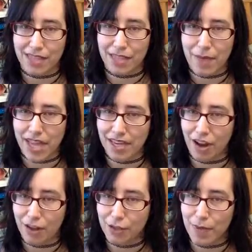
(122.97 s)
It made it
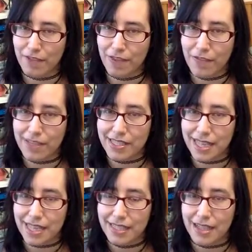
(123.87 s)
onto my favorites
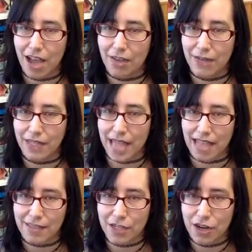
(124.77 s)
list of
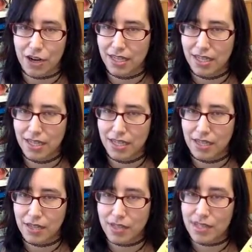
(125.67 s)
last year.
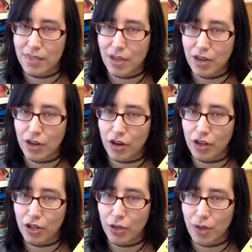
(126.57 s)
So this is about a girl
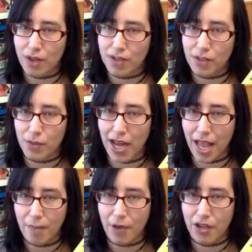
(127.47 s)
who wants to write a
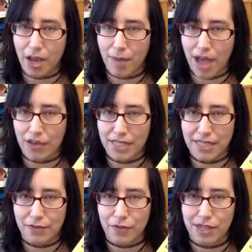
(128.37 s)
book about the
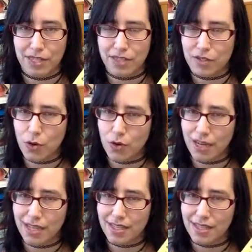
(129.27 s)
different
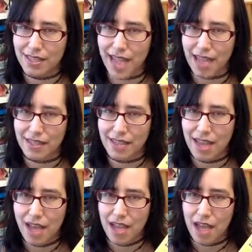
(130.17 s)
stories that
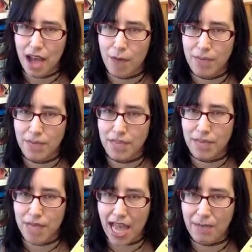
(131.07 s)
um, the
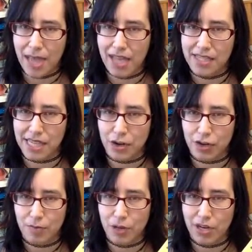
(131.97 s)
black maids in her
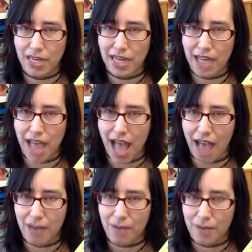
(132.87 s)
community
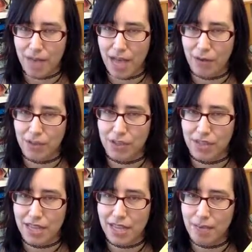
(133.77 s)
have about
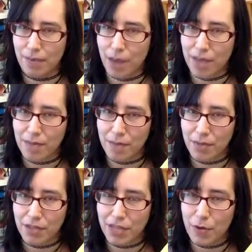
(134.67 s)
the white people
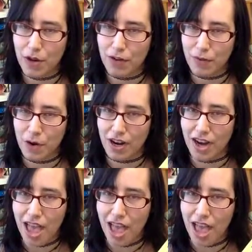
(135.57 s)
that they work for.